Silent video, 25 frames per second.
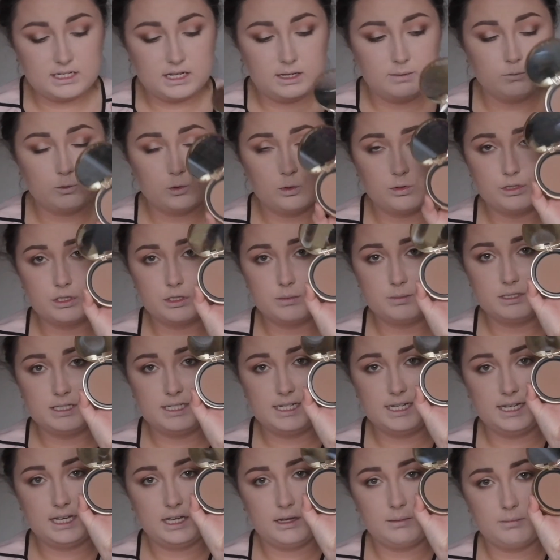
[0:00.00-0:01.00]
I'm going to be
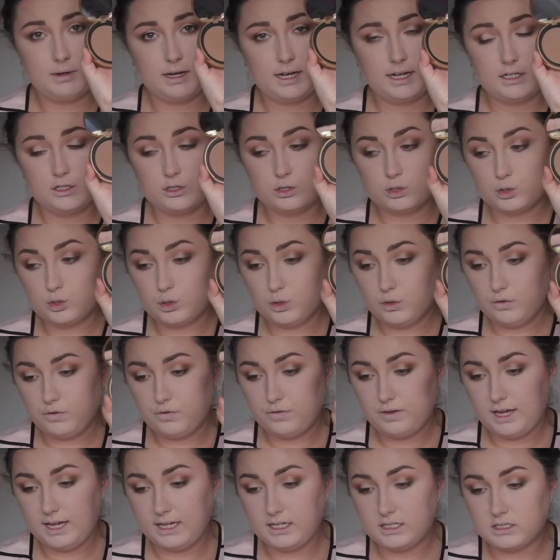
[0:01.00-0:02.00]
taking my Too
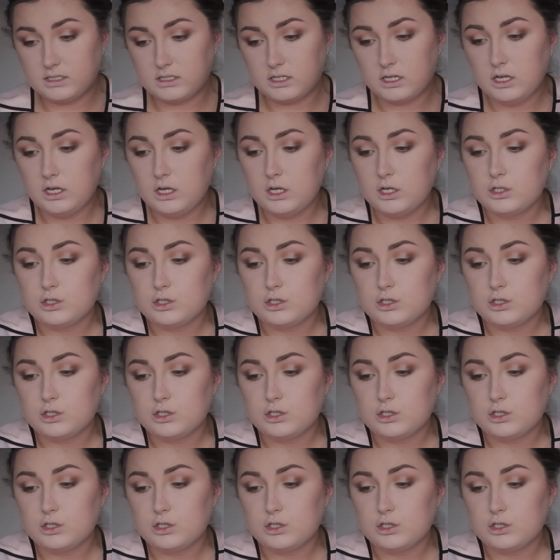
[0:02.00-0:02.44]
Faced